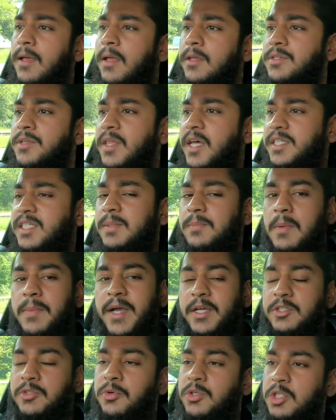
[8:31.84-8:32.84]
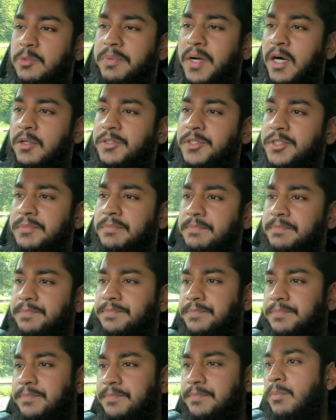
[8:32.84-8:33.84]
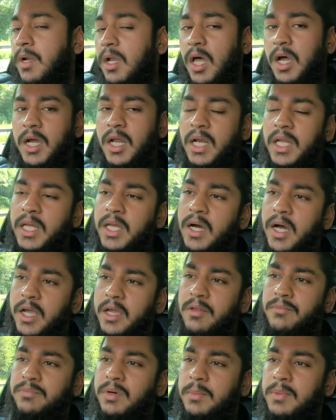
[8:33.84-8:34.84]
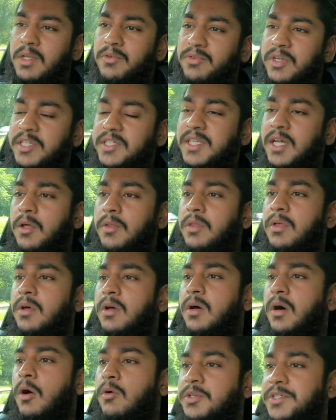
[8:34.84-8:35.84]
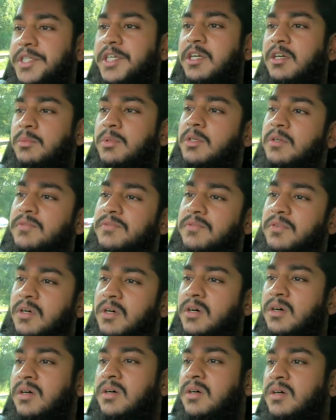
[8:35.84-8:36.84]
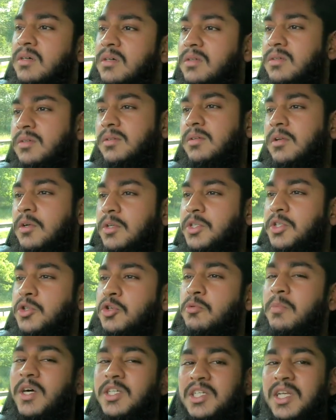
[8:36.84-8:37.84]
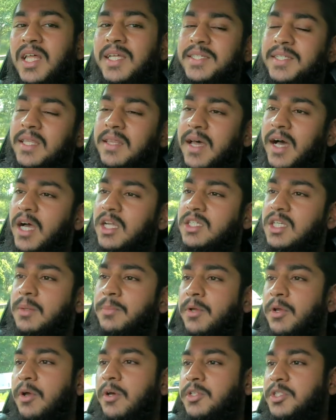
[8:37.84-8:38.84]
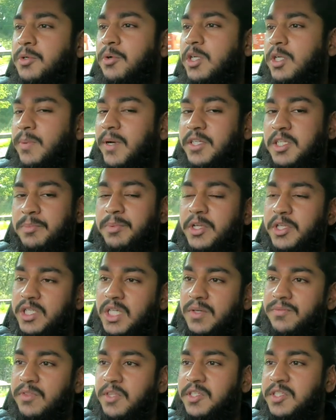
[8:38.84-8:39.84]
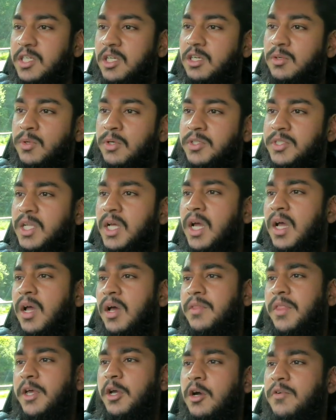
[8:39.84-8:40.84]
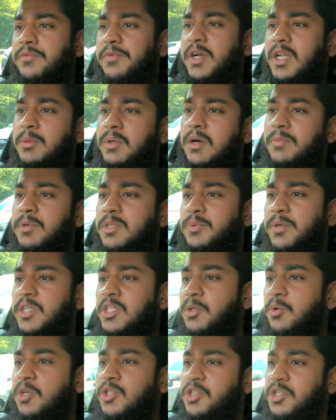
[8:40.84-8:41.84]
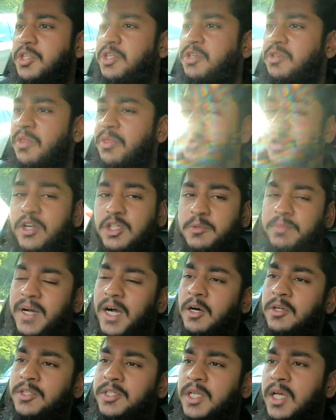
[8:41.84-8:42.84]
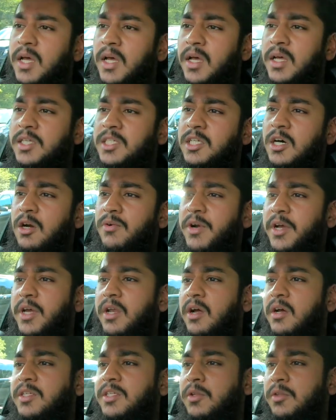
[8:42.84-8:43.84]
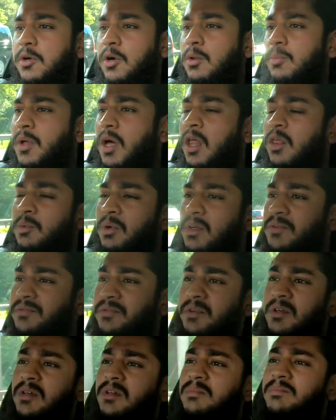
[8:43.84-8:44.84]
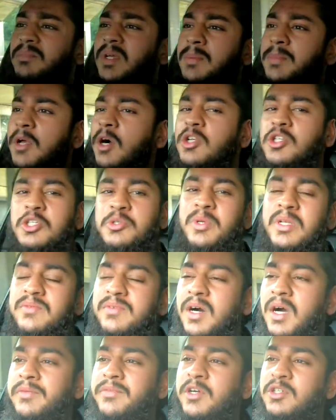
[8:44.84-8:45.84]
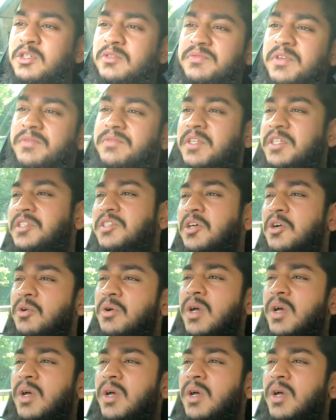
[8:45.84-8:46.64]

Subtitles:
So that sent me back £200. But luckily, I can probably resell the old steering wheel for not too much less than that actually, because £200 is pretty cheap for these steering wheels. They go for anywhere between £200 and £300. So I reckon I can sell the other one for maybe £125, £150. So